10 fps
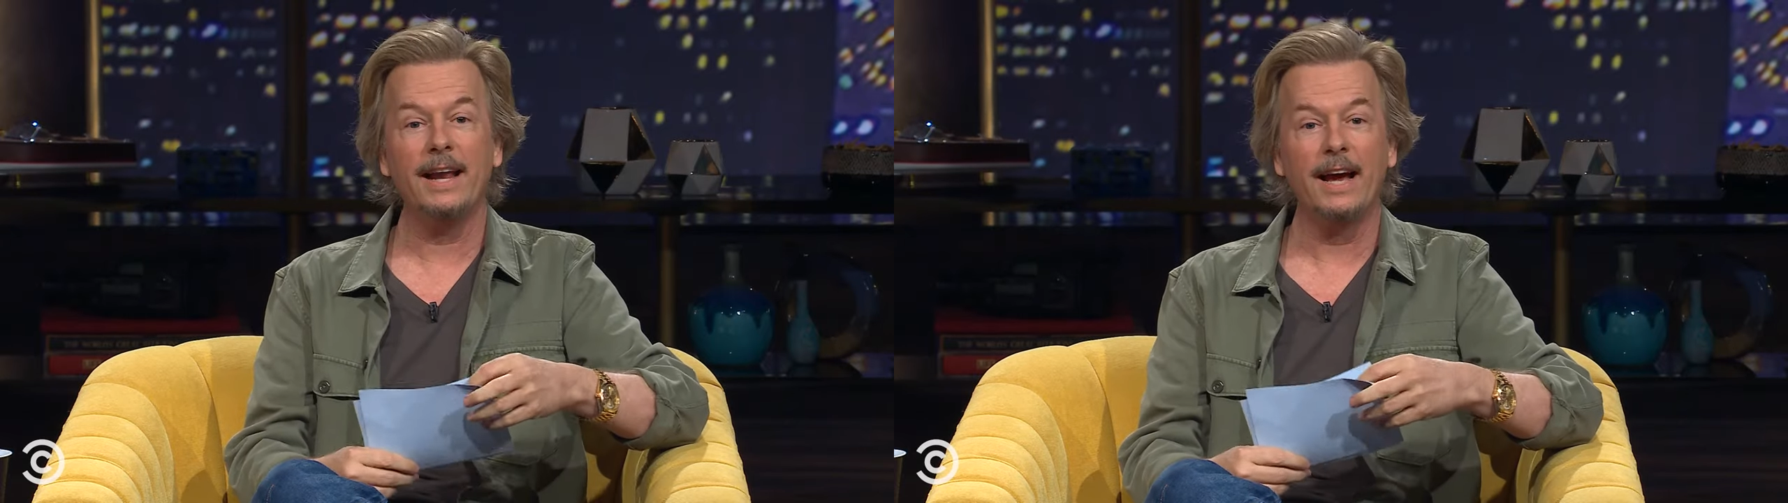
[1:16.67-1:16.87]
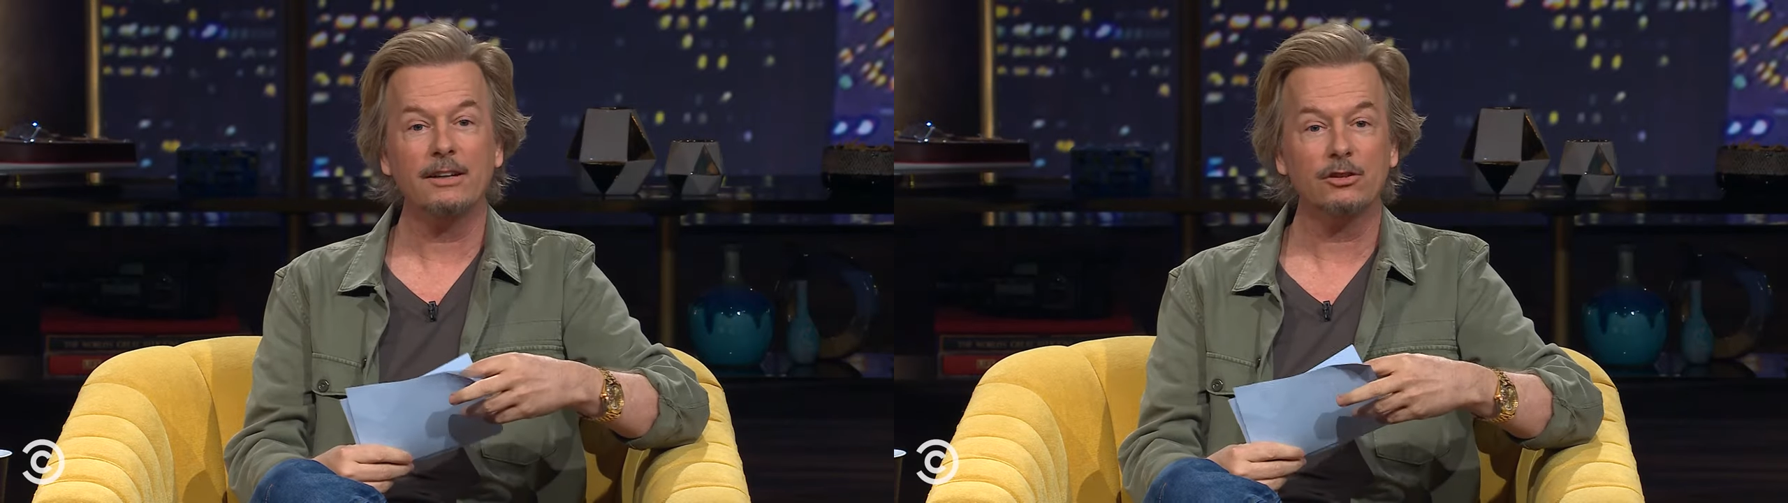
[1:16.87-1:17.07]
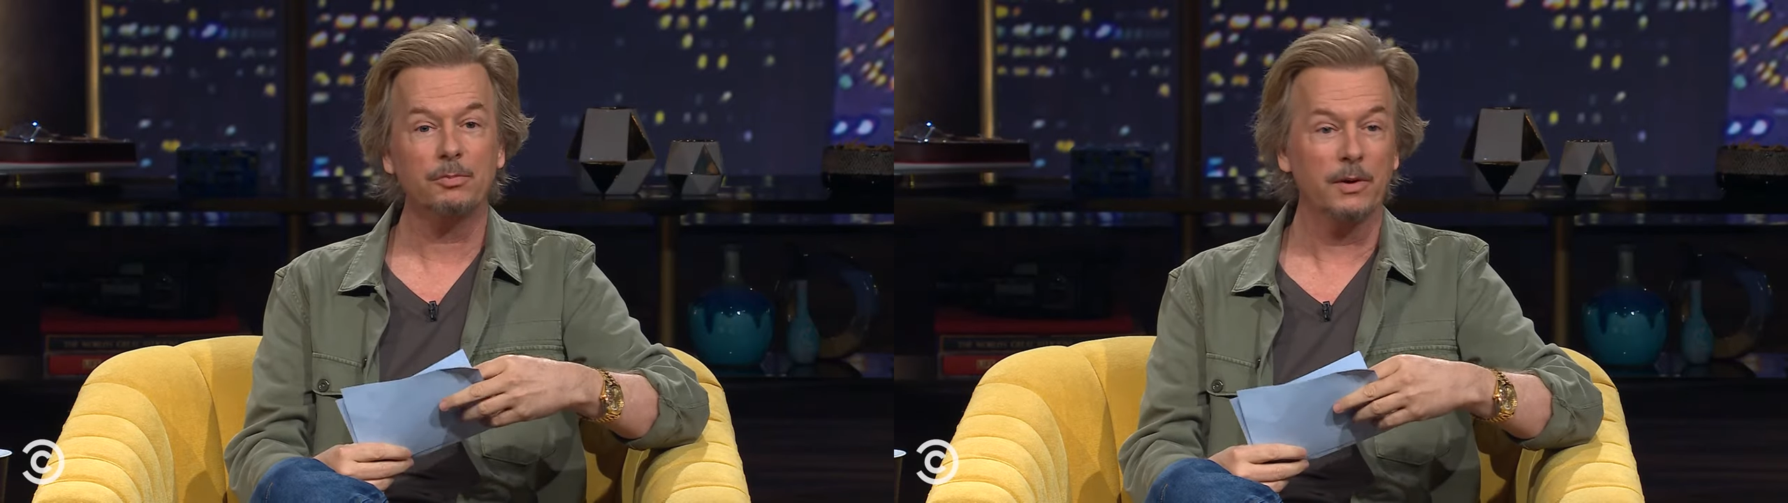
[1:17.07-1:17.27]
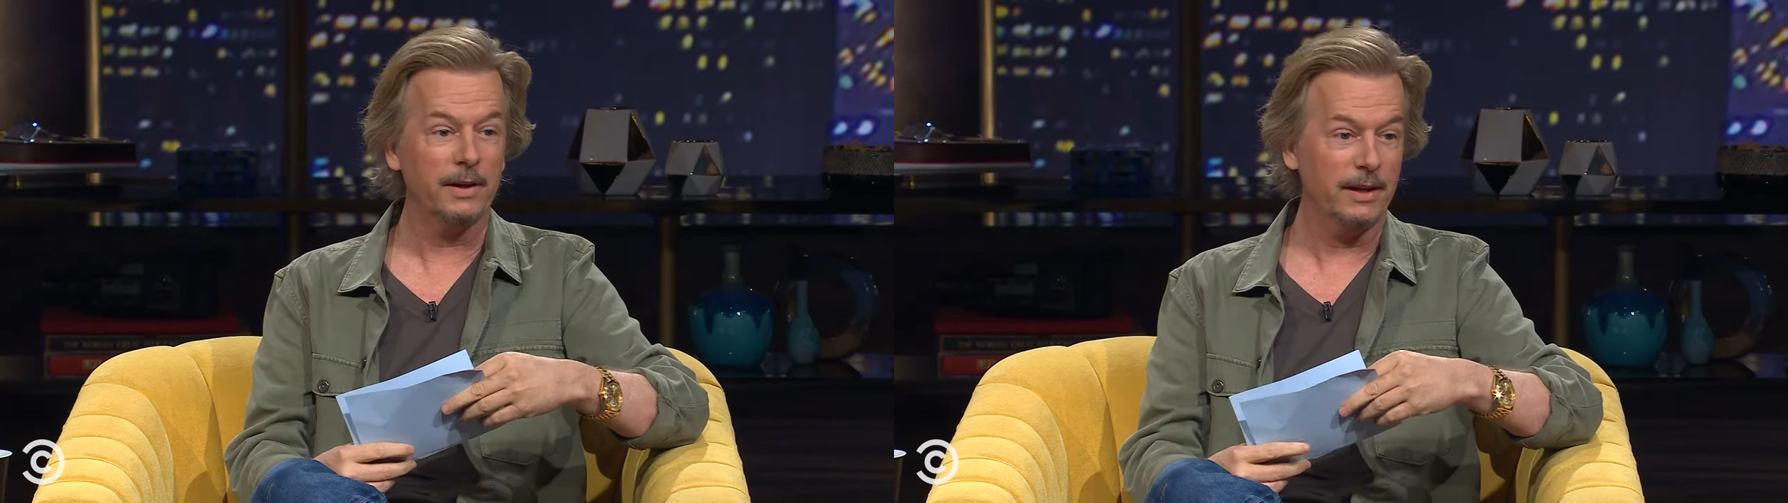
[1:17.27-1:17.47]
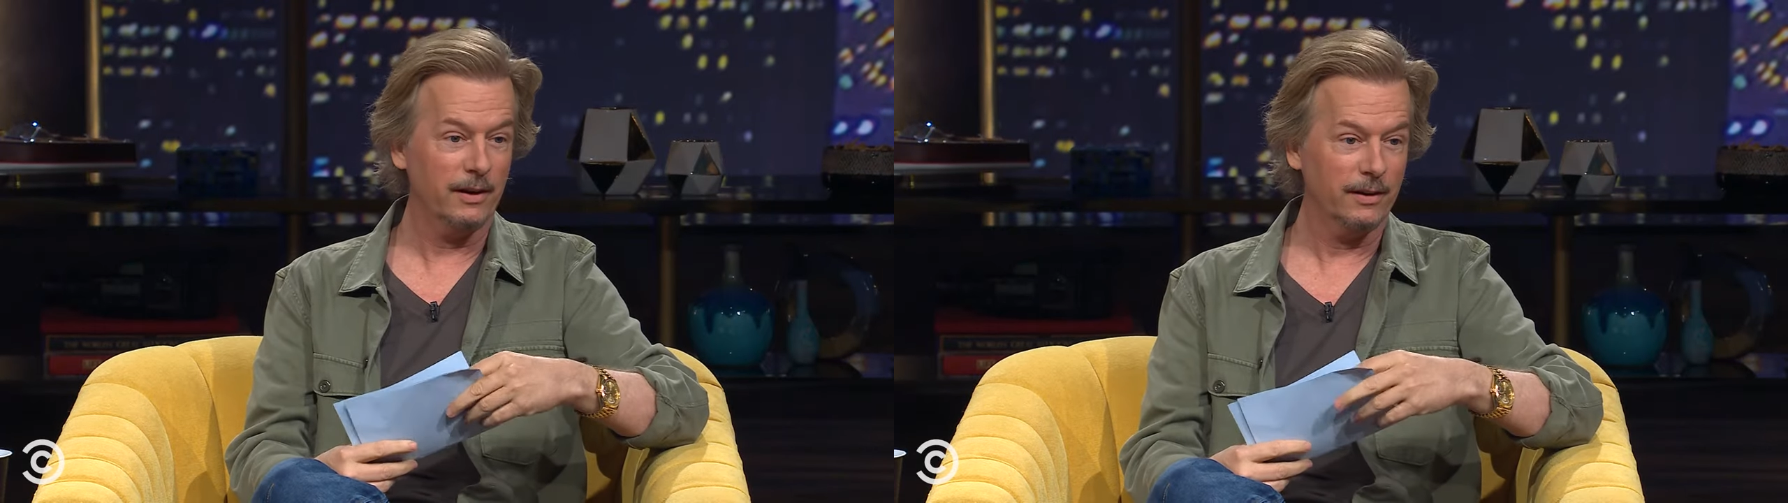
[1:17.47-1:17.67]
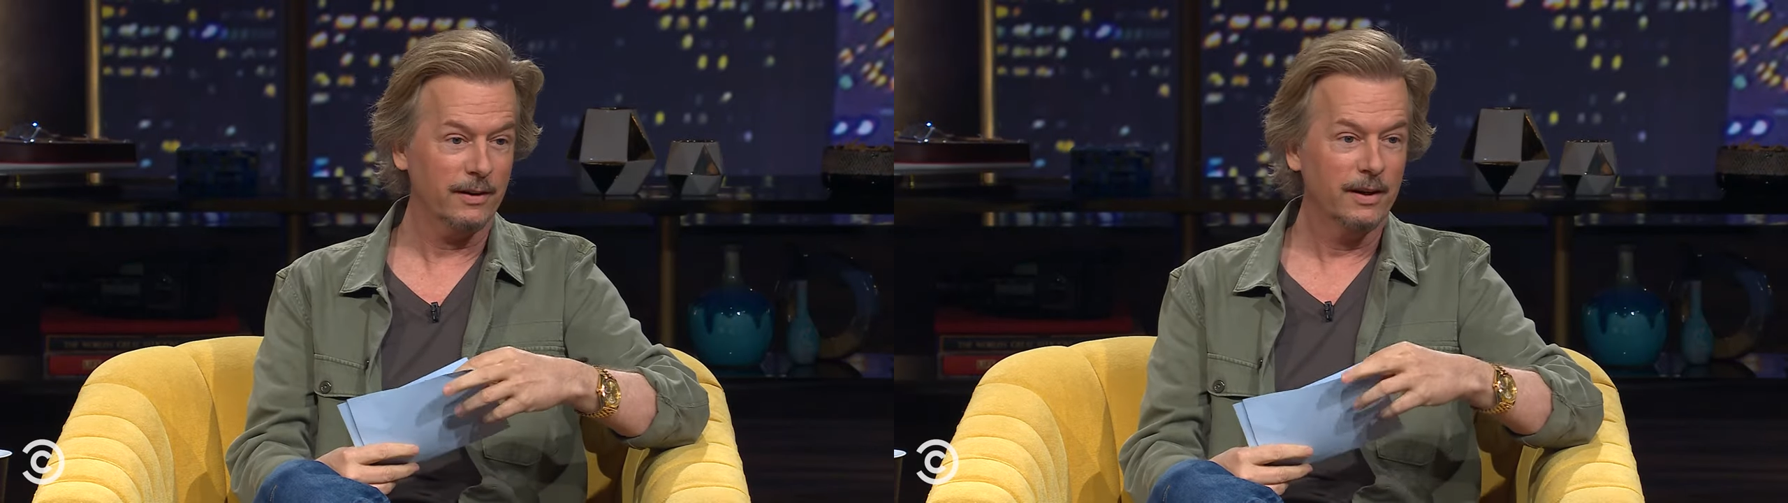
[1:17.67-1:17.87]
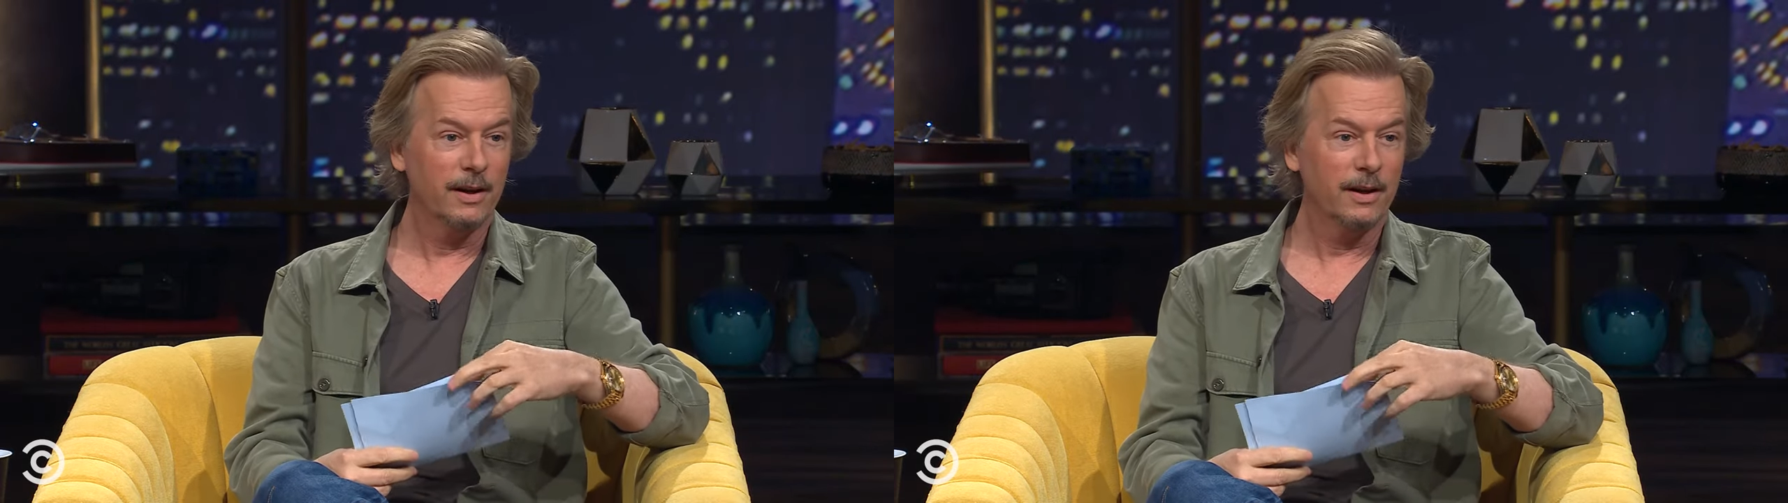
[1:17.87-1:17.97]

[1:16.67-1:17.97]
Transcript: expert here.